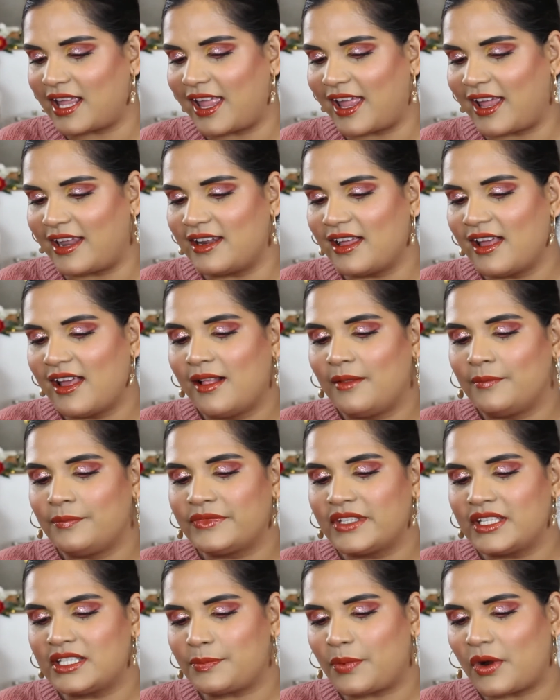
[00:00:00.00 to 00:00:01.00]
and
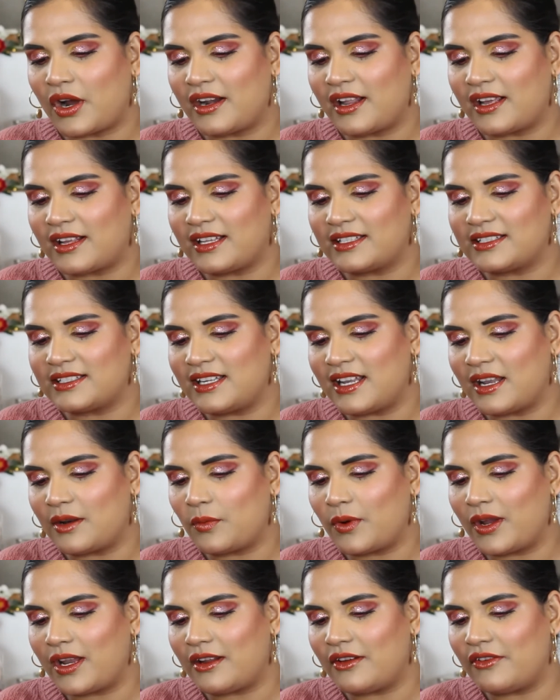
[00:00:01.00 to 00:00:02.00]
this product has a net
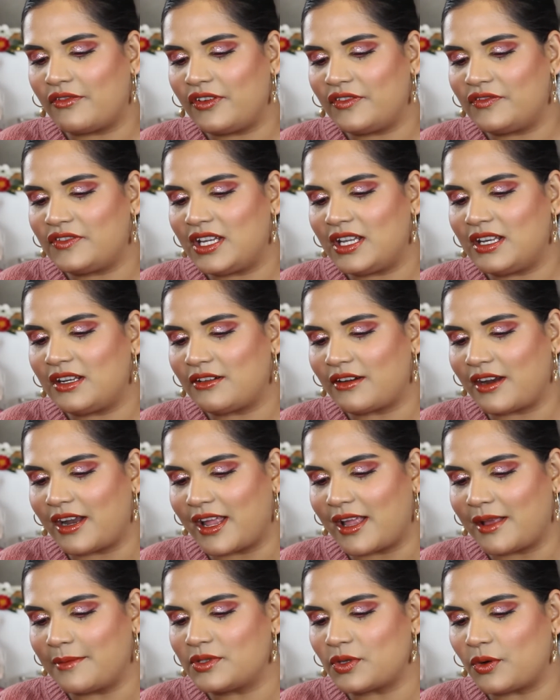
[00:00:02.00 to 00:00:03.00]
weight of 15
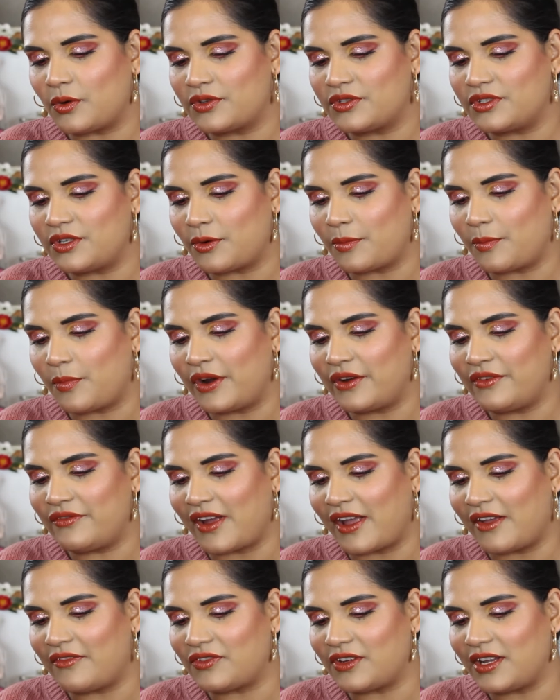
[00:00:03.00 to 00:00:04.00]
grams or
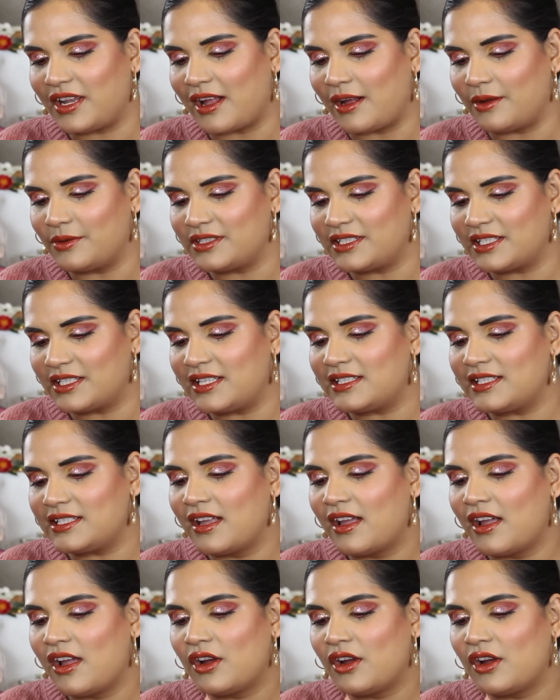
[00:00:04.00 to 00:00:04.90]
0.53 ounces.